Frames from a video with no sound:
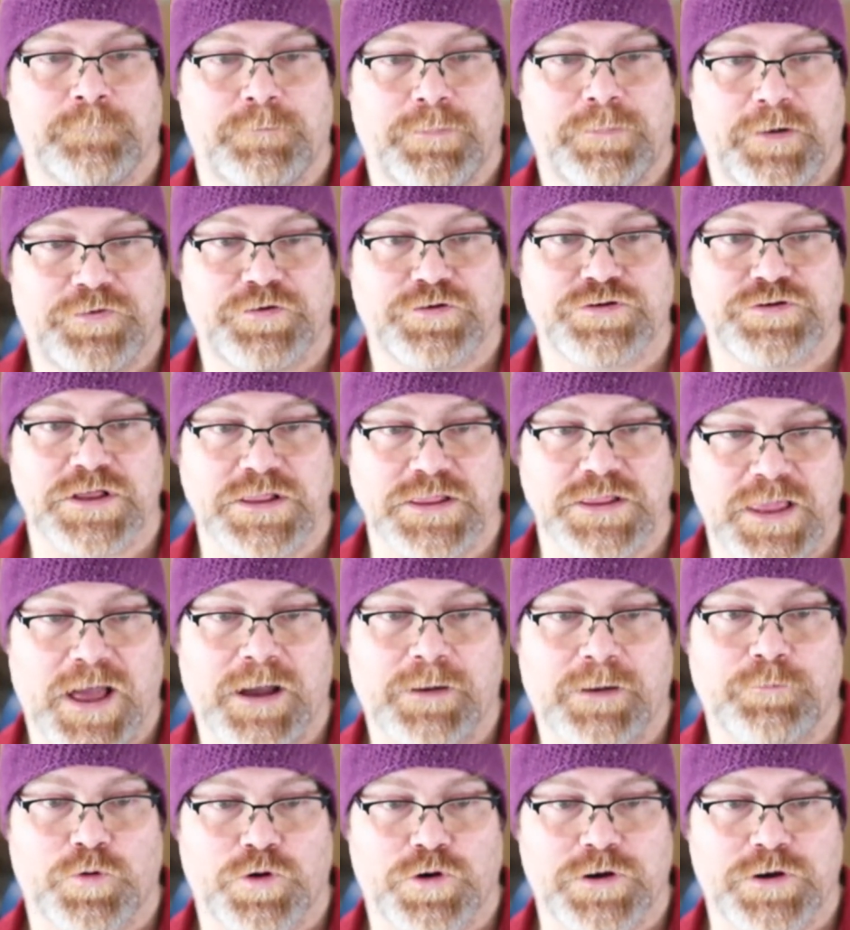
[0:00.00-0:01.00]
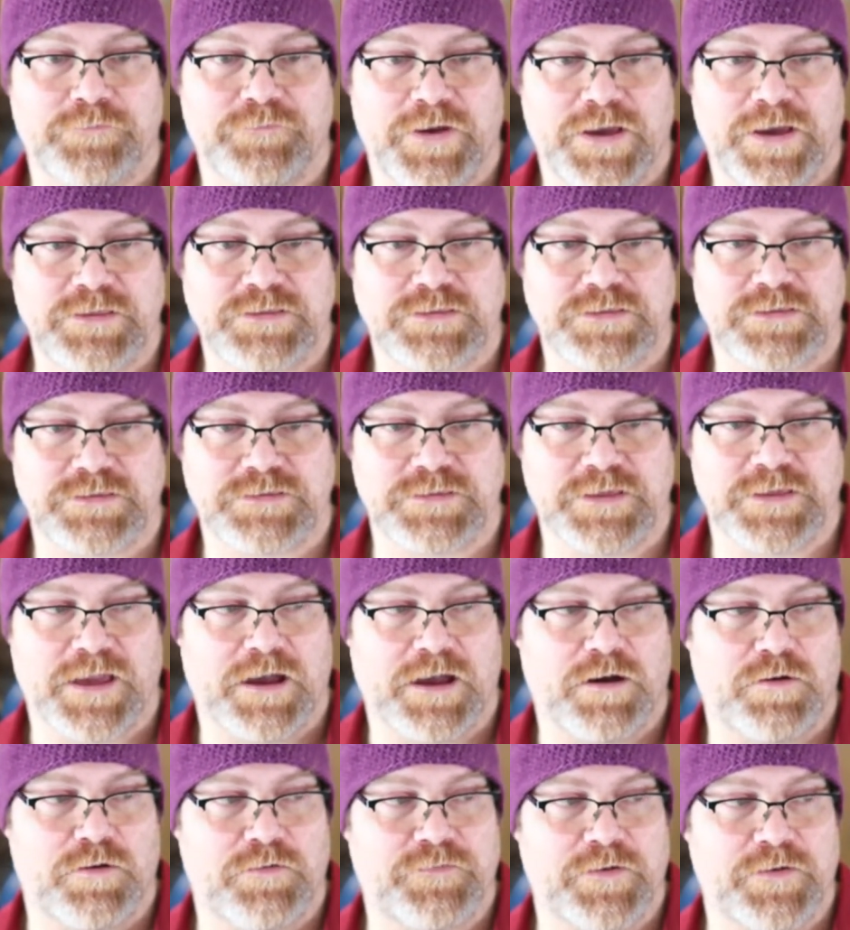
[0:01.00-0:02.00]
But there's a lot more devices
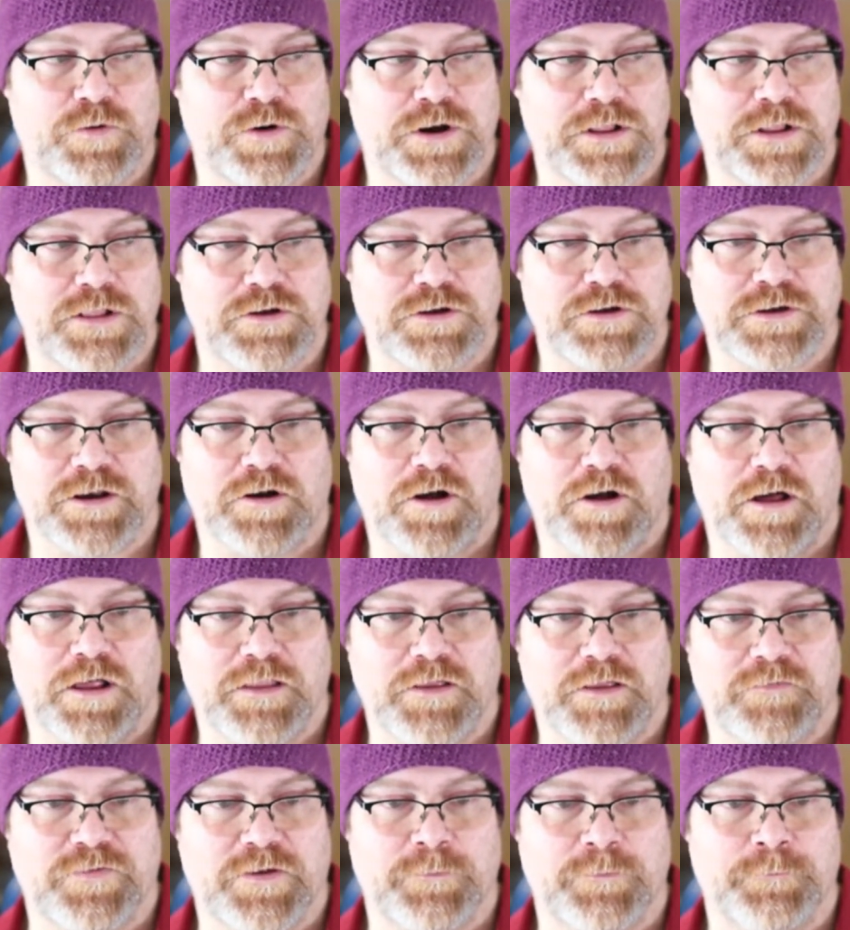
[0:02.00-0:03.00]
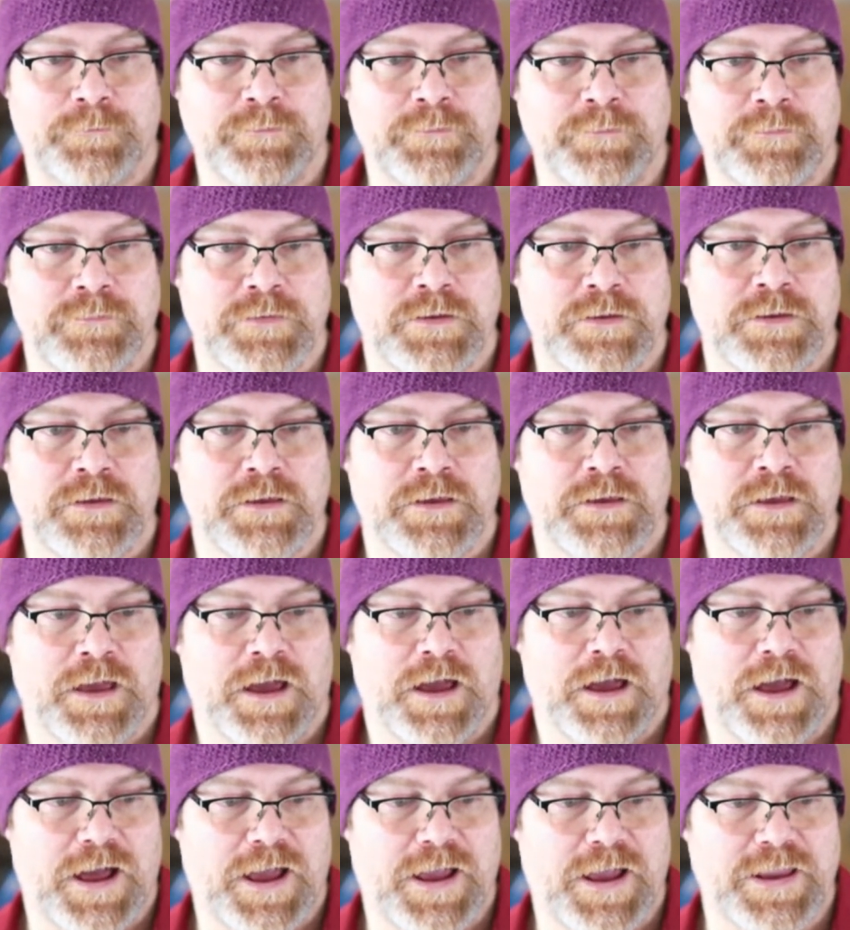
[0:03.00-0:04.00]
now. If I want to look at all of them,
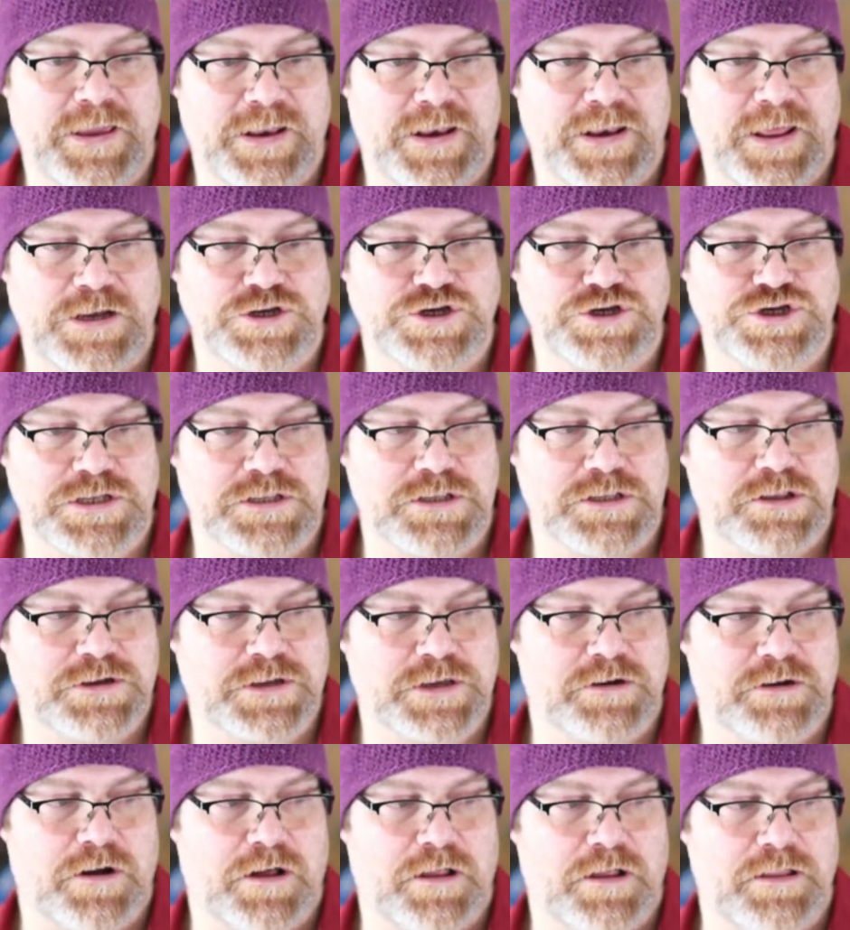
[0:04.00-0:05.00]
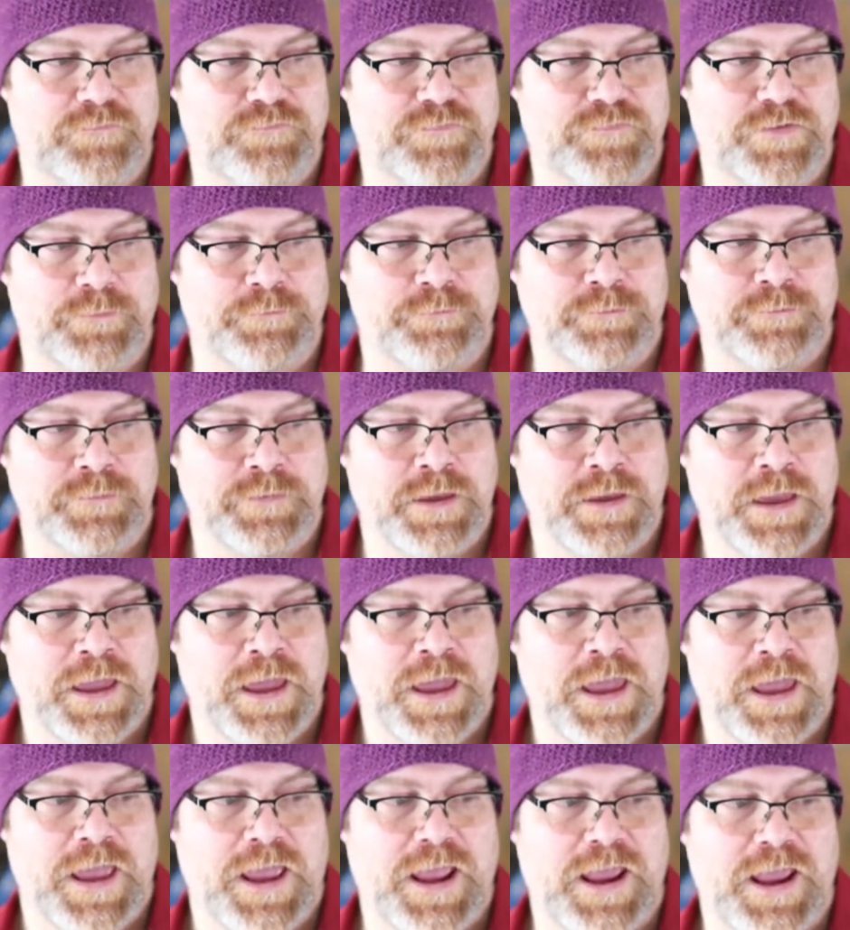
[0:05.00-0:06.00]
I can actually look at all of them,
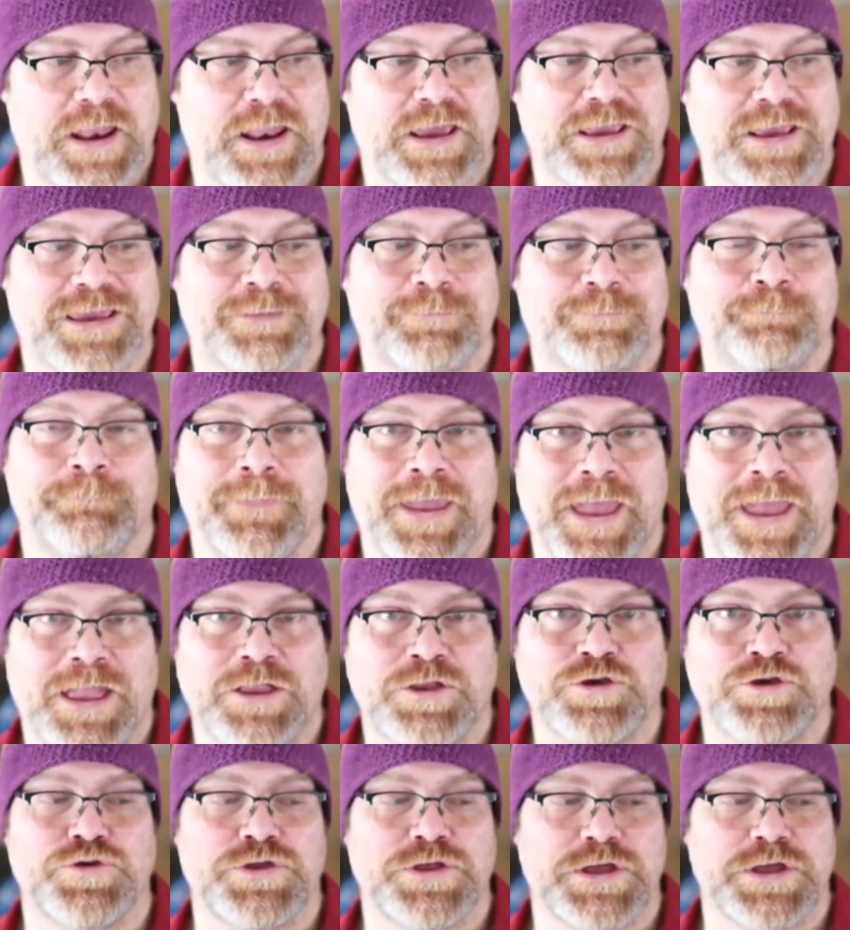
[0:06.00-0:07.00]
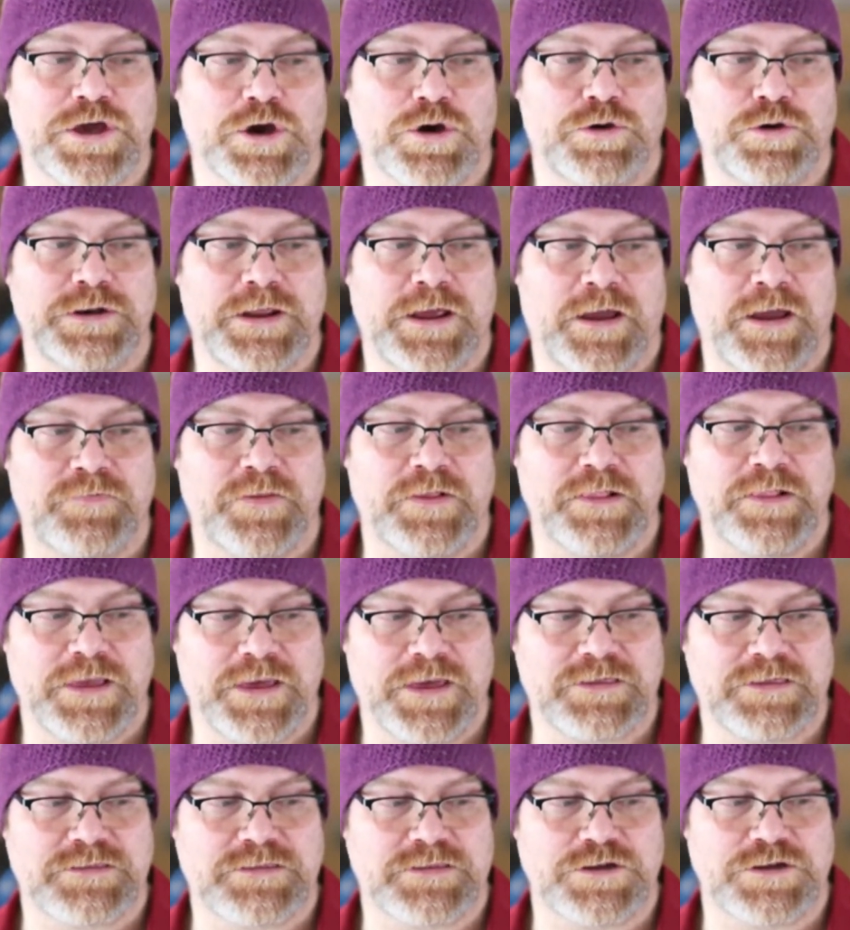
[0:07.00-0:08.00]
and I can manually go down the
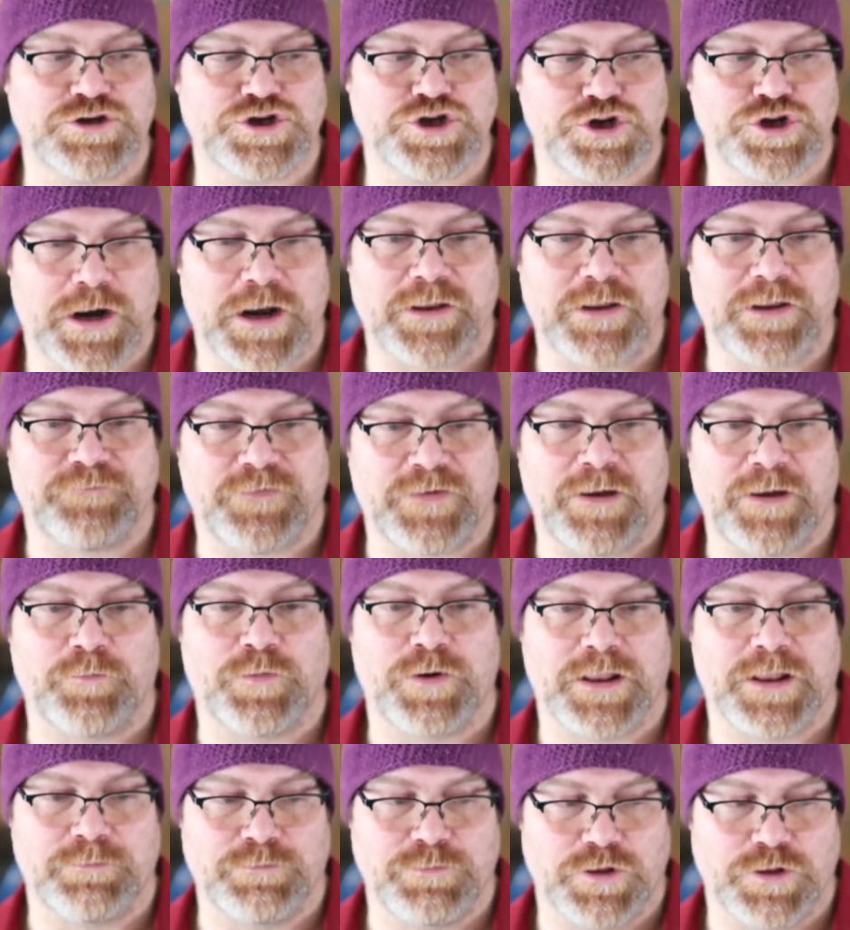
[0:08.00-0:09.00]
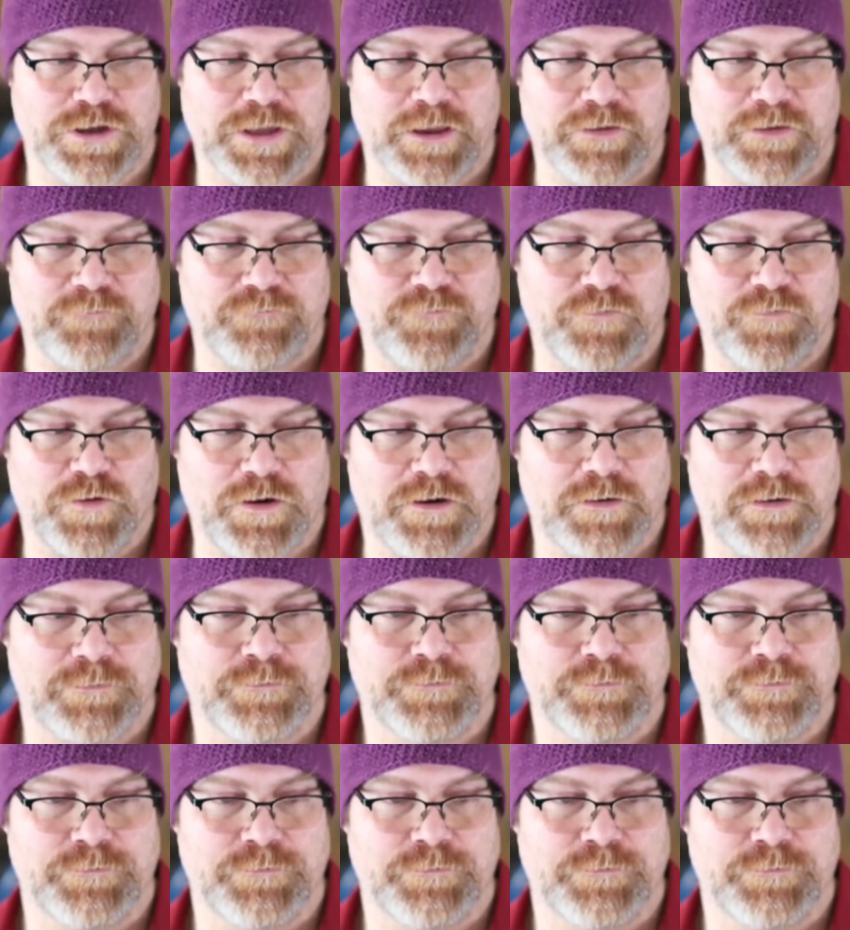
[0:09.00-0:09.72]
list and try to find what I'm looking for.